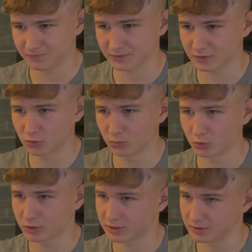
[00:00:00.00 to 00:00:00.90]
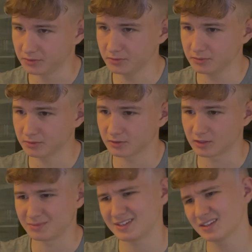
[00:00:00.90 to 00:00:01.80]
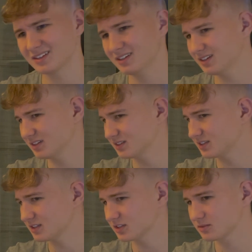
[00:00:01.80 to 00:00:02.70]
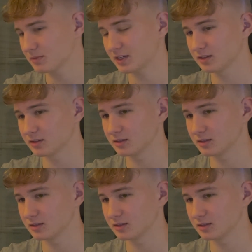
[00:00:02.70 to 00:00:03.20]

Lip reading: go rook here. Nah, this is making the